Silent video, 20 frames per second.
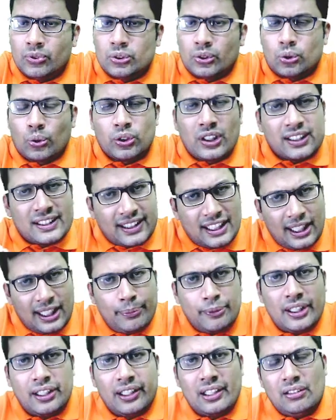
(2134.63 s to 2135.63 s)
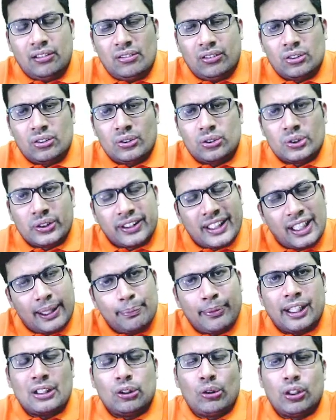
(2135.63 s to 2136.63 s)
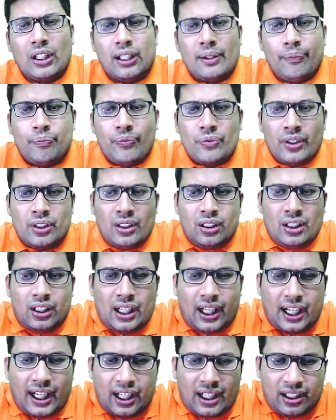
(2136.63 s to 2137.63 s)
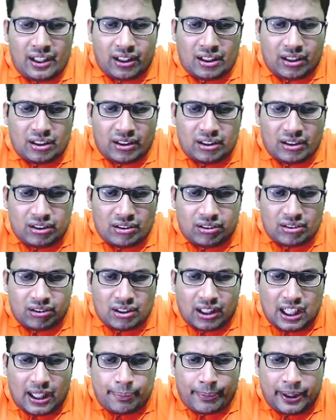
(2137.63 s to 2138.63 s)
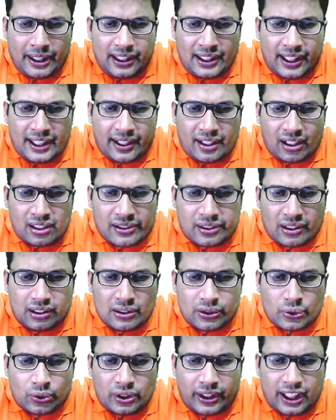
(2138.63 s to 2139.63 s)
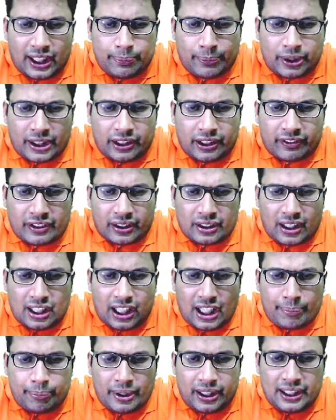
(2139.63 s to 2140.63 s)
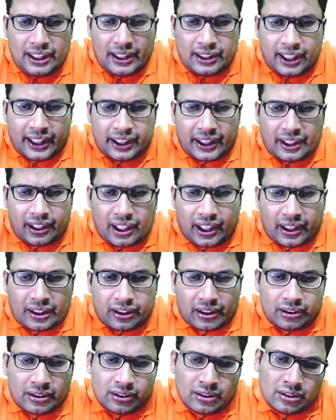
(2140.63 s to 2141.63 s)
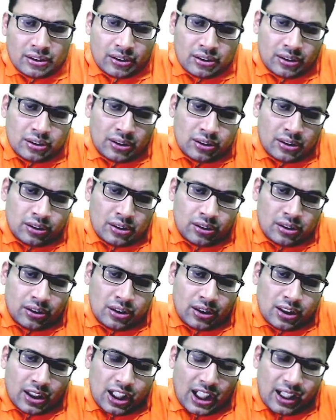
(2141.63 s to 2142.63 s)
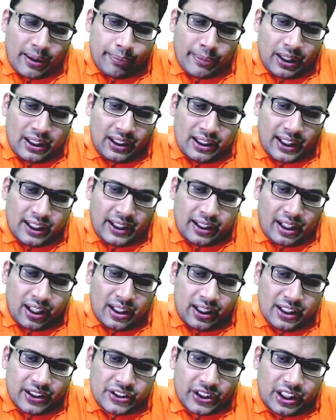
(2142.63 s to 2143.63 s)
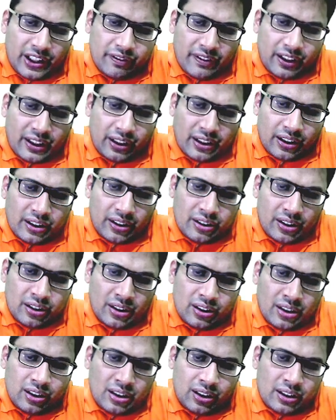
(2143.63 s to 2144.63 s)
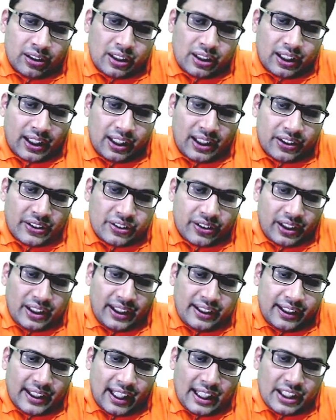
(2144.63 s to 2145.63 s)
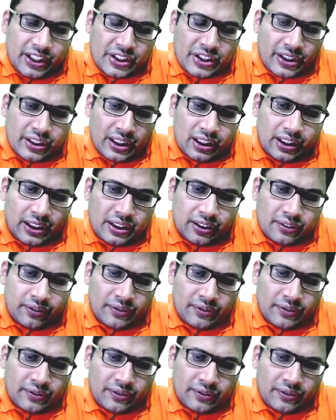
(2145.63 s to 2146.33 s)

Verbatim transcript: through the same needle, same cannula and amyl nitrate also can be given. Amyl nitrate. Amyl nitrate is given that is inhalationally.